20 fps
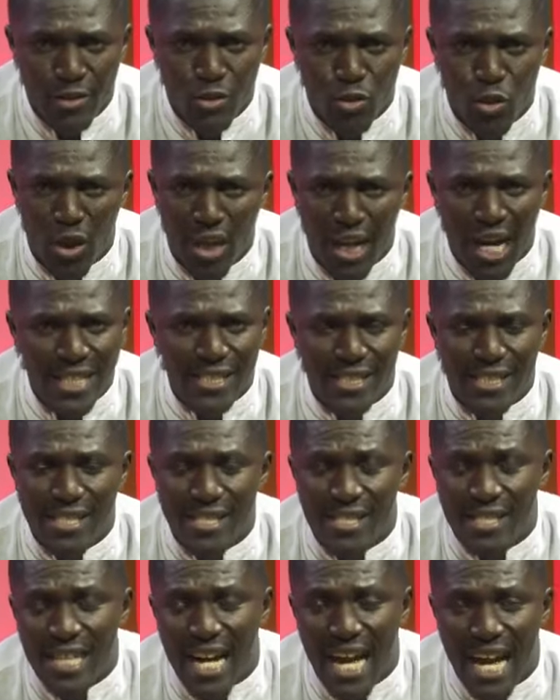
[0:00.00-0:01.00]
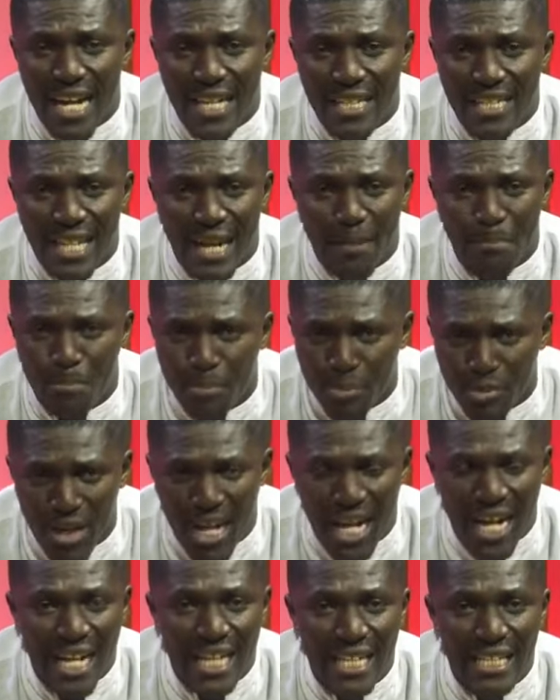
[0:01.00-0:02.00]
to cast aside their
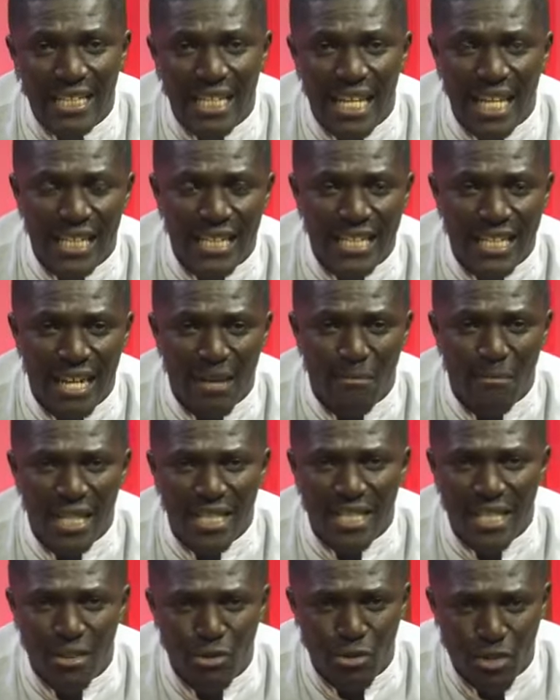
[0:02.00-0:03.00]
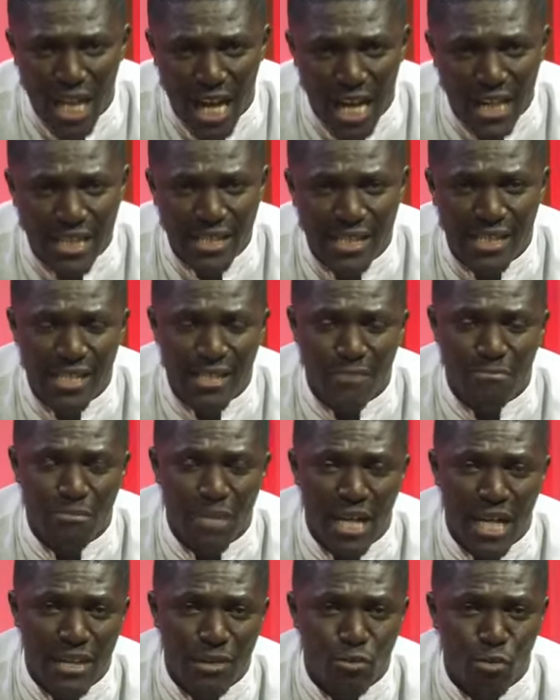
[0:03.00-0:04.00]
pride and their materialism
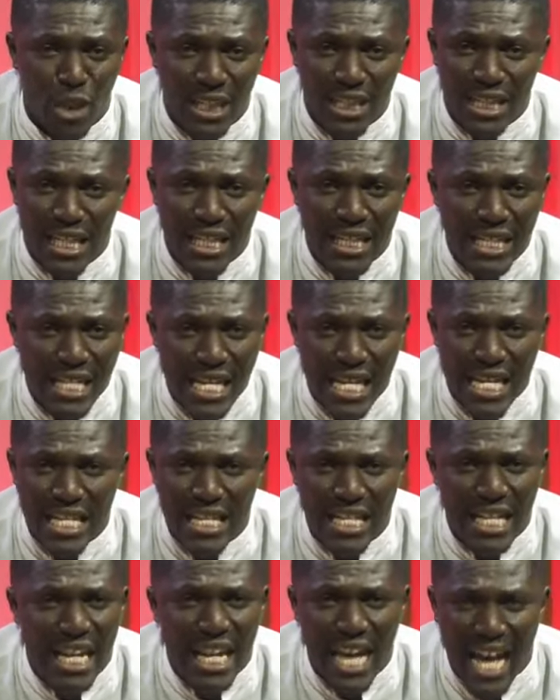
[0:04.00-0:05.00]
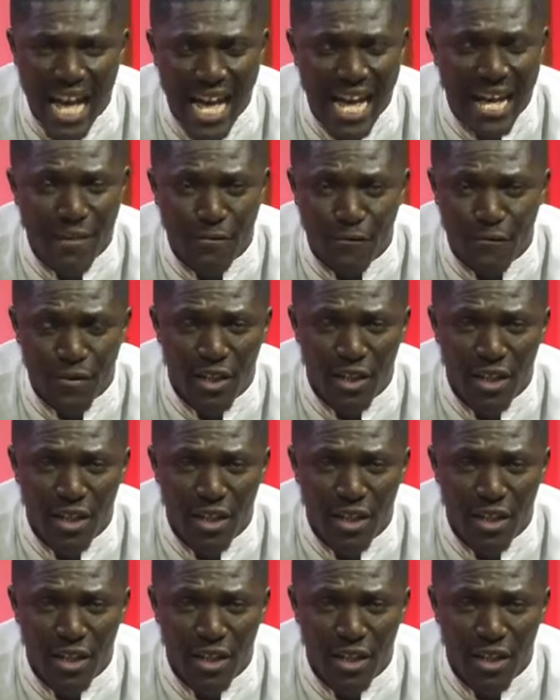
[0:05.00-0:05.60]
and what they think they have,